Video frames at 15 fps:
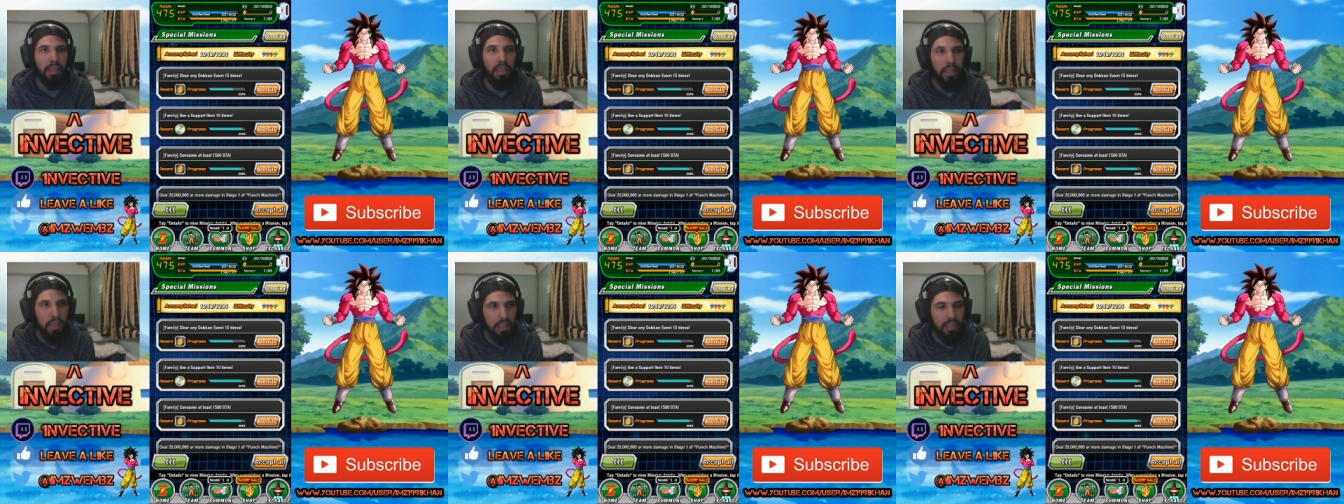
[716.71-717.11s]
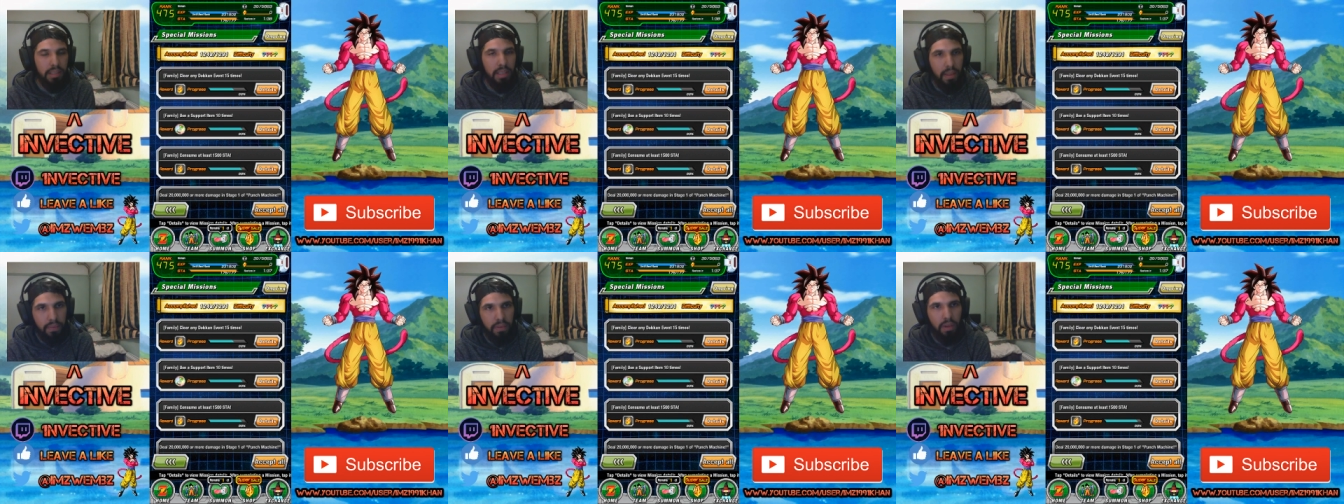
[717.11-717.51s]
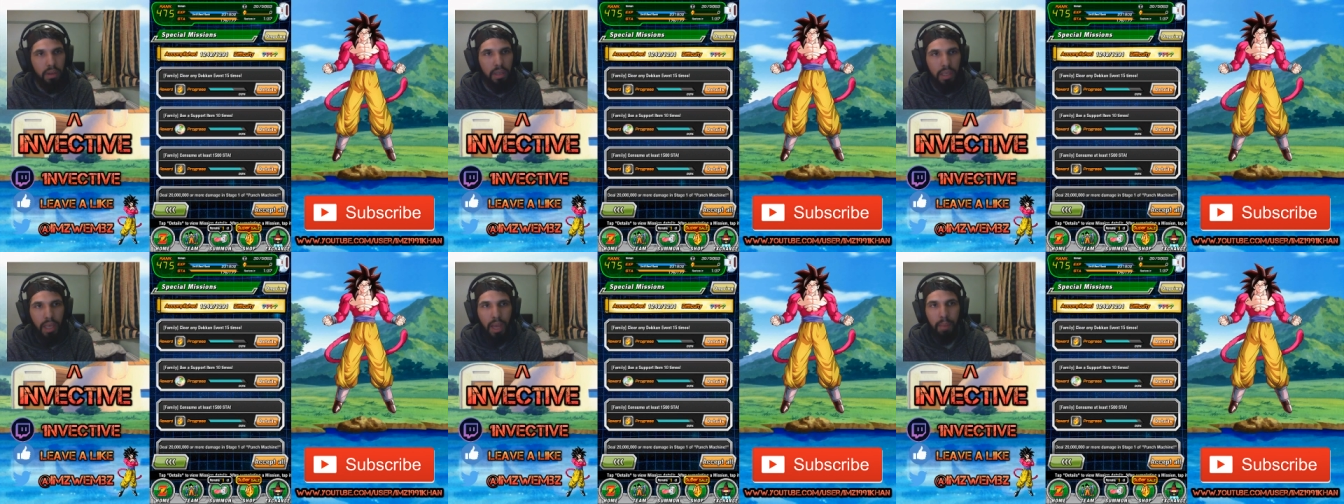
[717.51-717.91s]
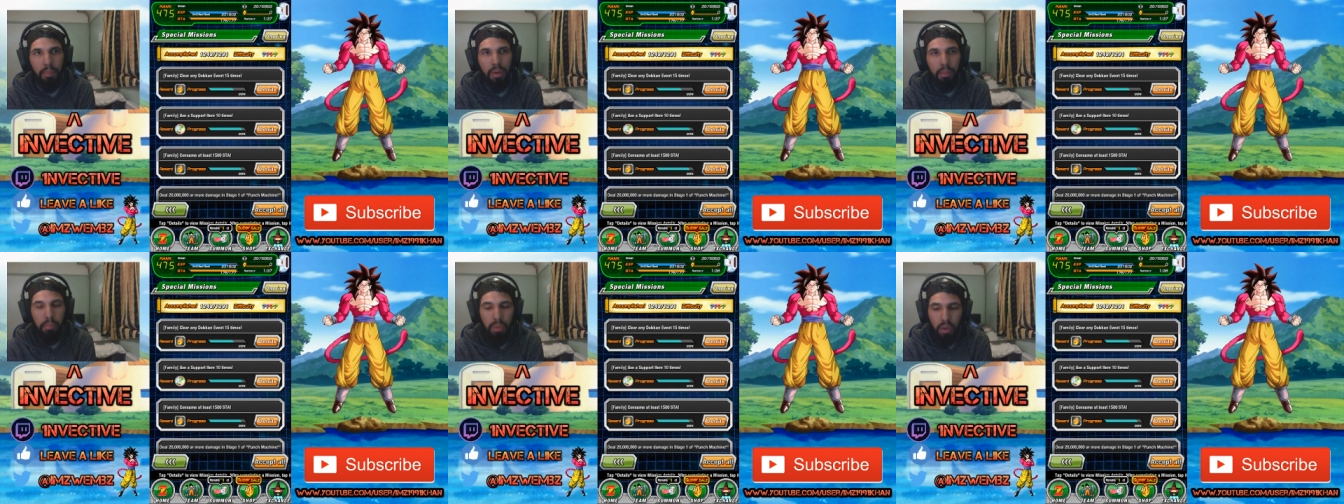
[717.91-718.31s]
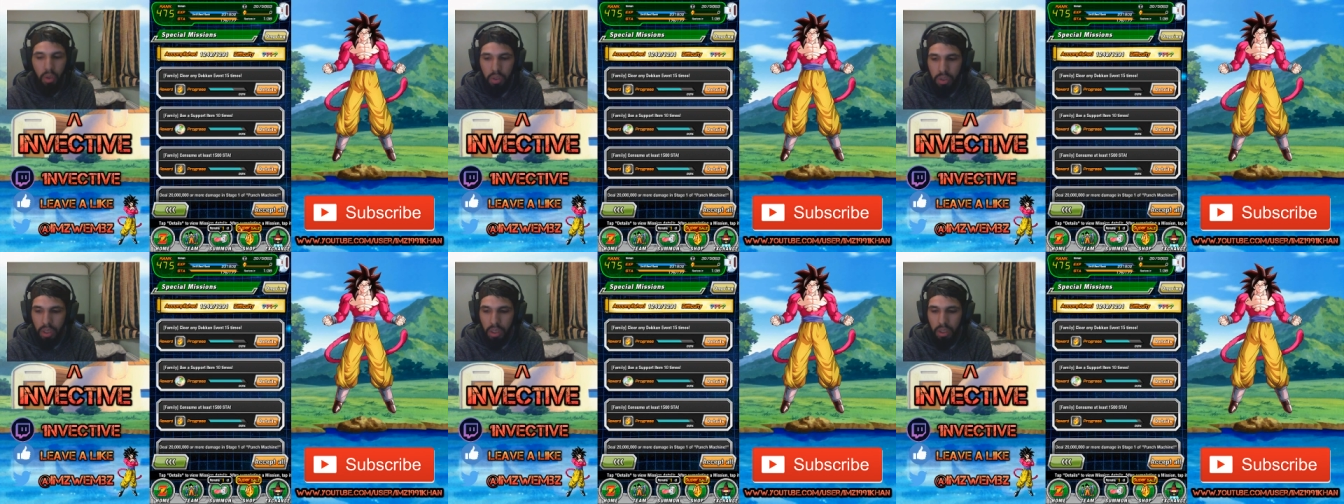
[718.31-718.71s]
It is definitely gambling
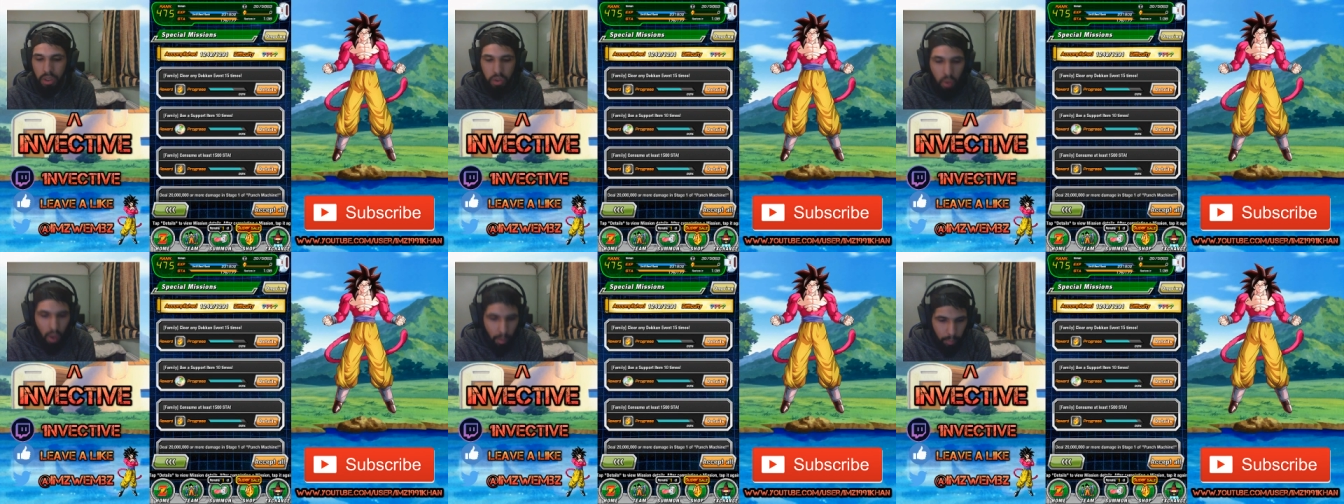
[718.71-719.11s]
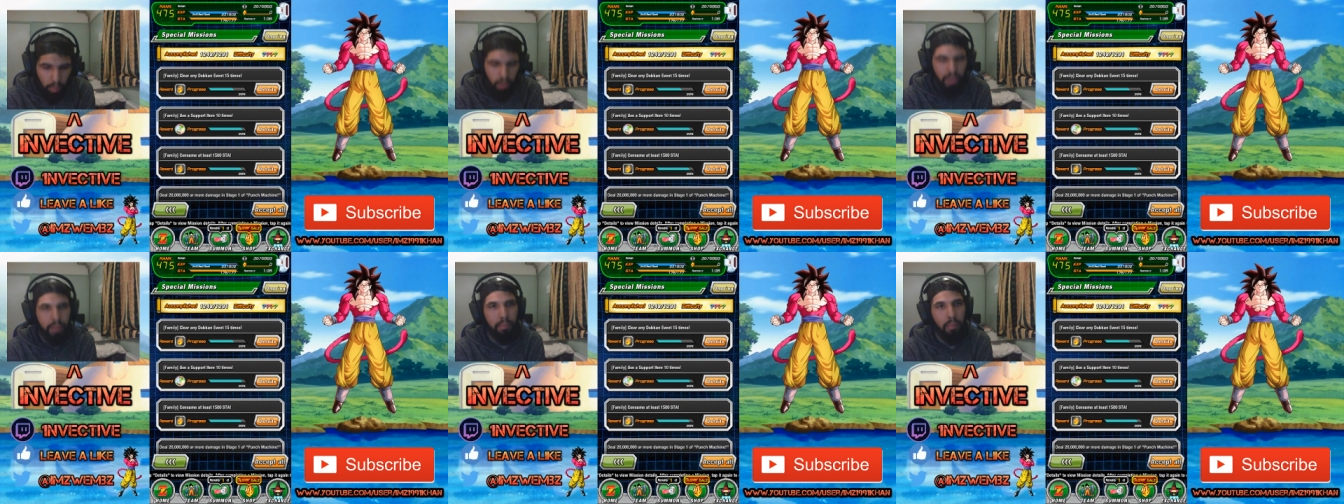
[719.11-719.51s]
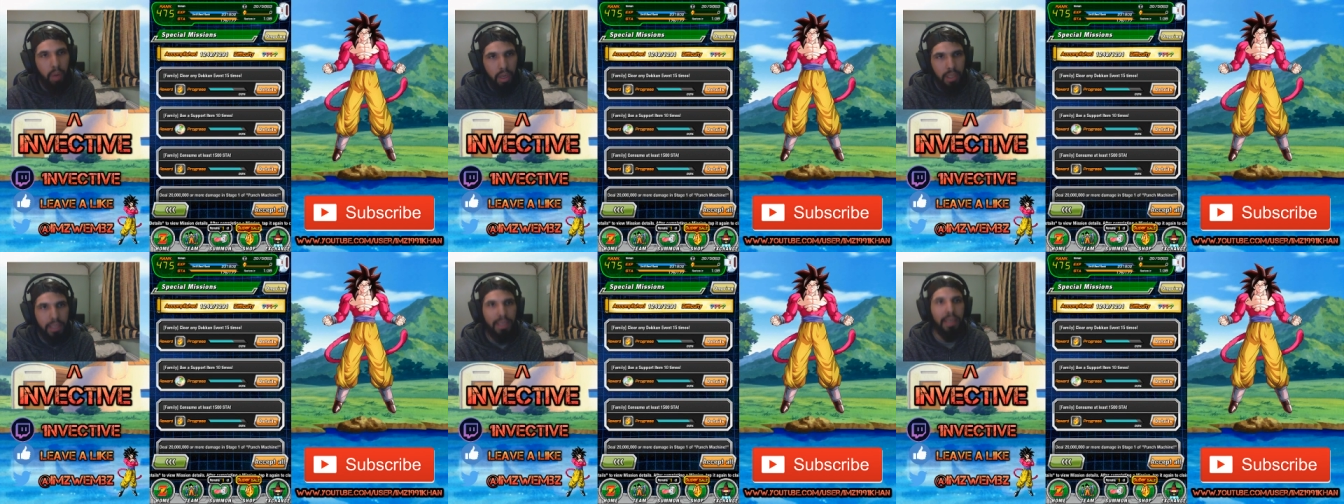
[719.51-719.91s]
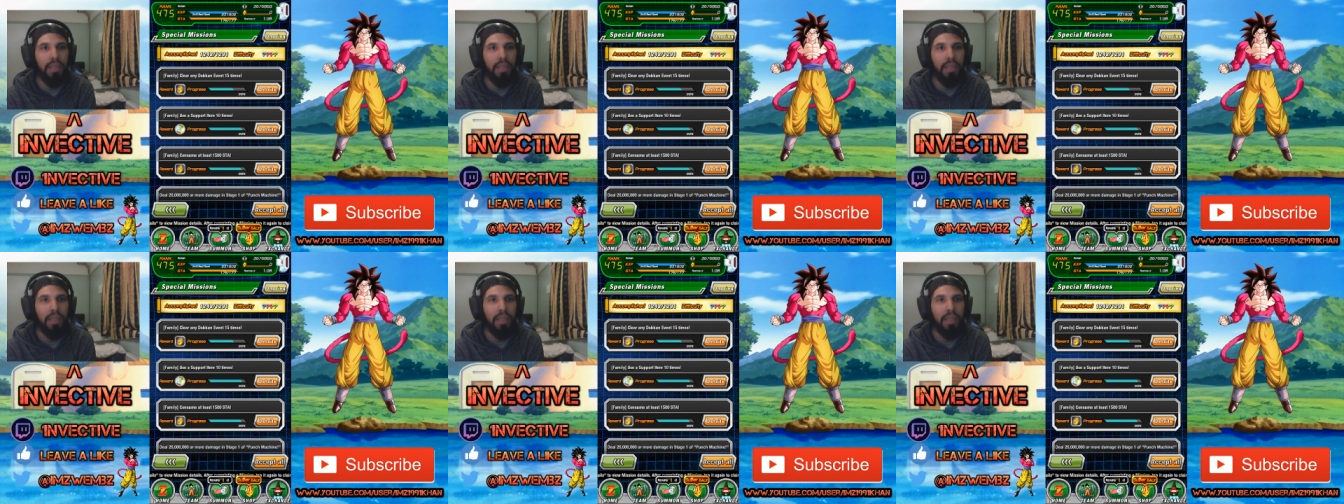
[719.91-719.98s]
because you are putting money